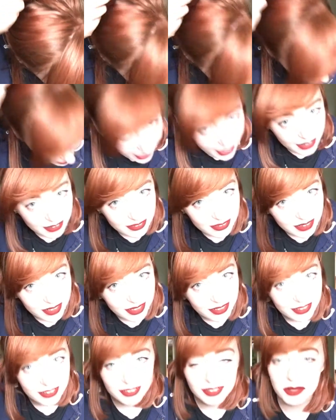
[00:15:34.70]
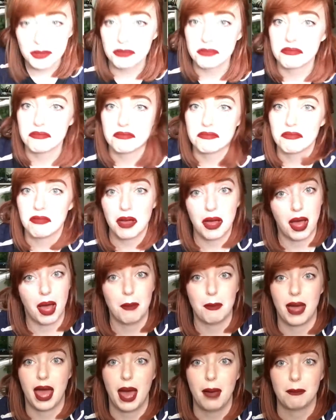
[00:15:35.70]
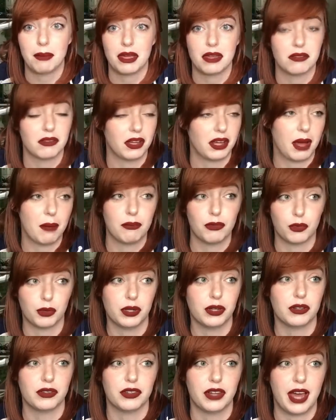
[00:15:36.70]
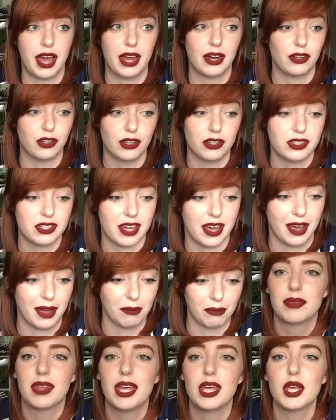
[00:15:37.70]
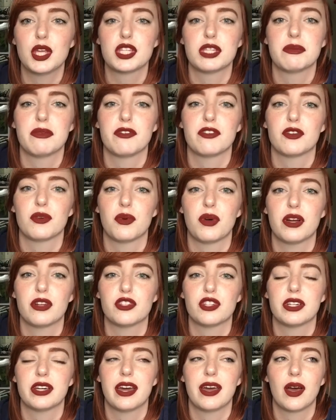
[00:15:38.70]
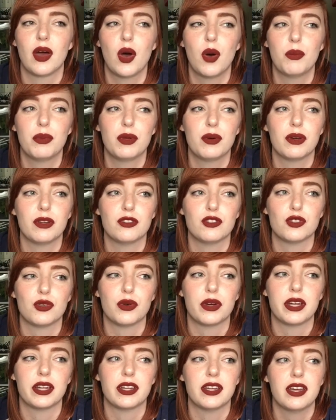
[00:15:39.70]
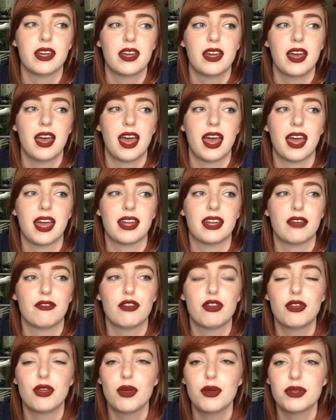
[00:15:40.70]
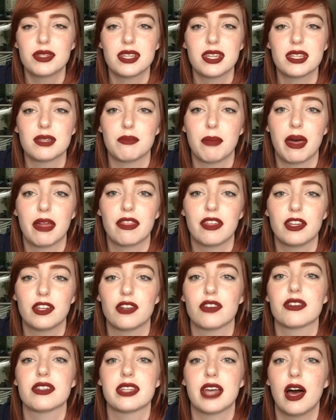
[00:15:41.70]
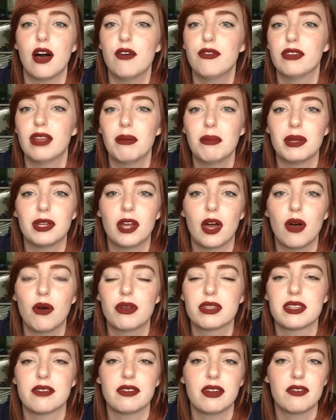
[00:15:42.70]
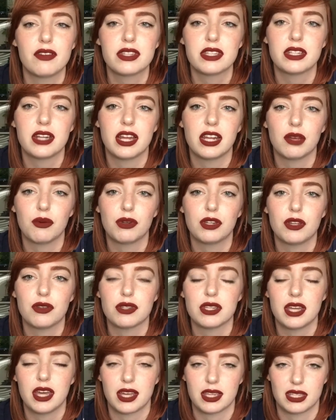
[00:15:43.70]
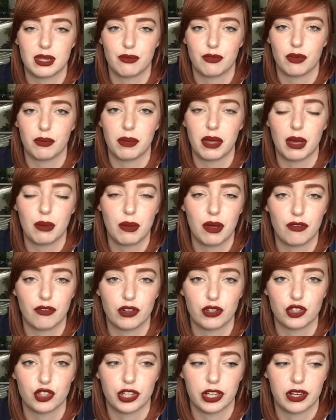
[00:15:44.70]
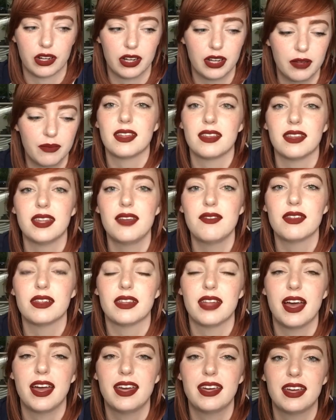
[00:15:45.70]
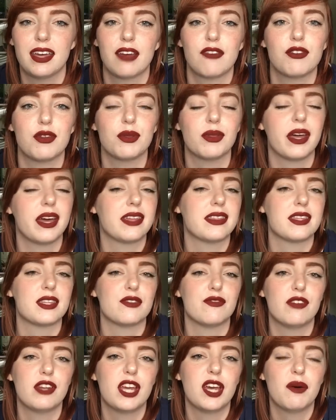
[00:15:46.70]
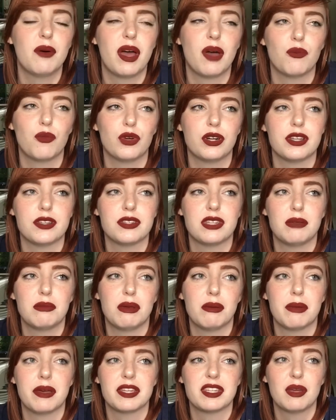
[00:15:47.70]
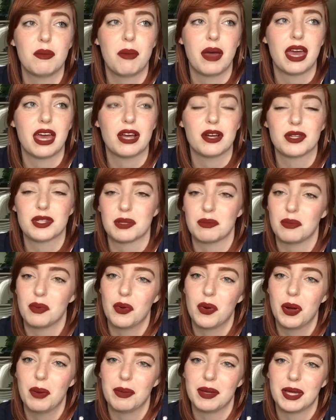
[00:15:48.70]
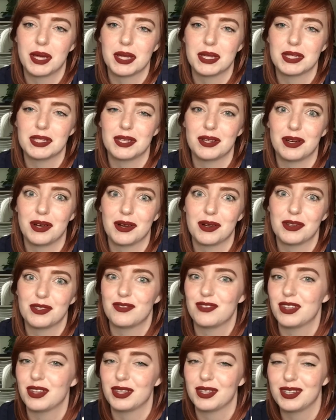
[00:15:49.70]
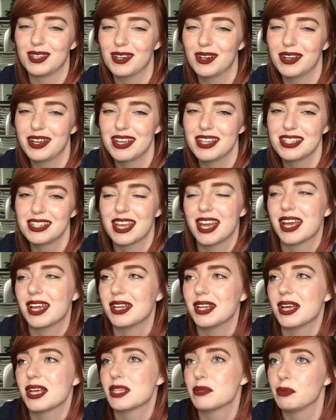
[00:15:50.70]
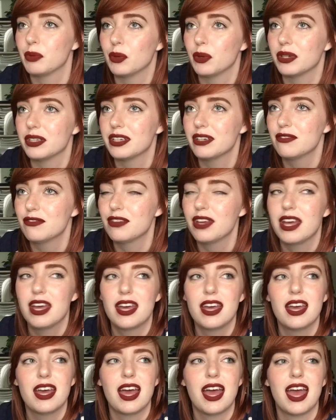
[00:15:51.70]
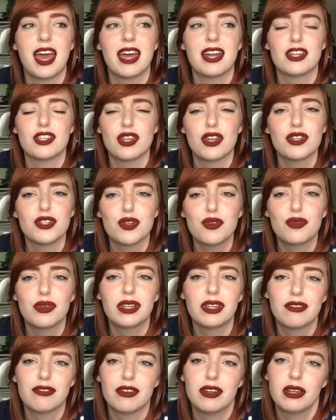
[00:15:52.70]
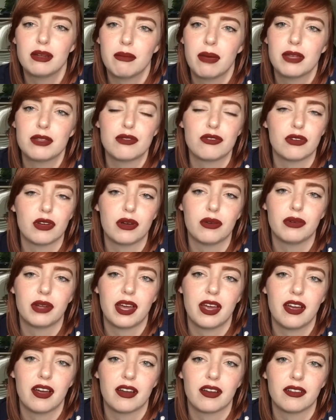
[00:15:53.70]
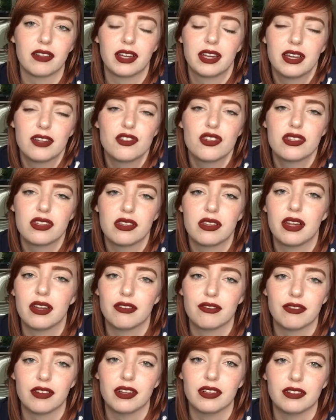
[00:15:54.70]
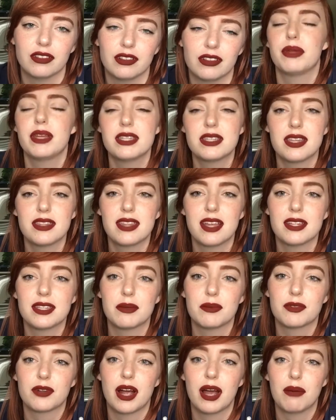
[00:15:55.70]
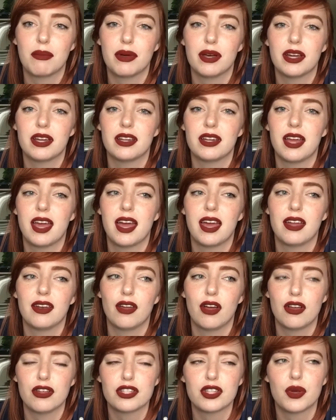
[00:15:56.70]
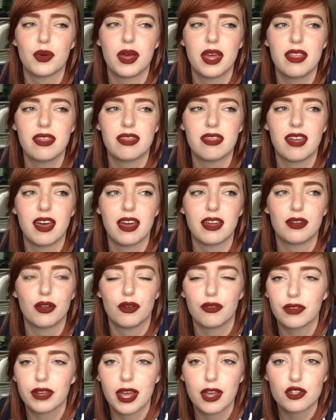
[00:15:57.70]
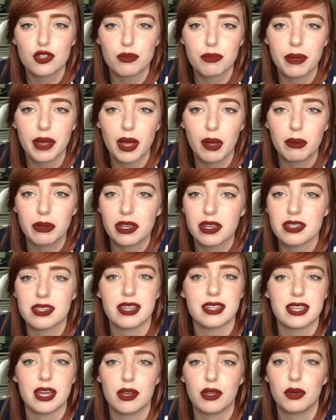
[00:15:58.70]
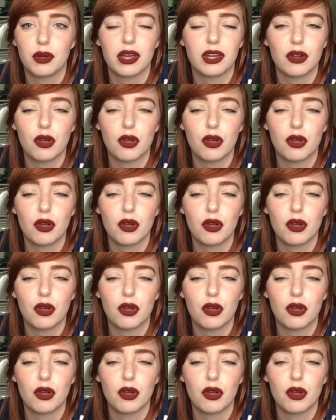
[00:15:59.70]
red. Like, I'm happy. Like, I'm thrilled. I had a good time. Thank you so much for watching. I hope you enjoyed. And if you use this method yourself, let me know, because I've never seen anyone use it except for me and my friend Sherry. Leave a like if you like this video and want to see me mess up my hair some more, because your girl's feeling curious and explorative. And it's also really fun to mess with your own hair. Like, it's just a lot of fun. Please hit that subscribe button and also hit that notification bell, because that's how you get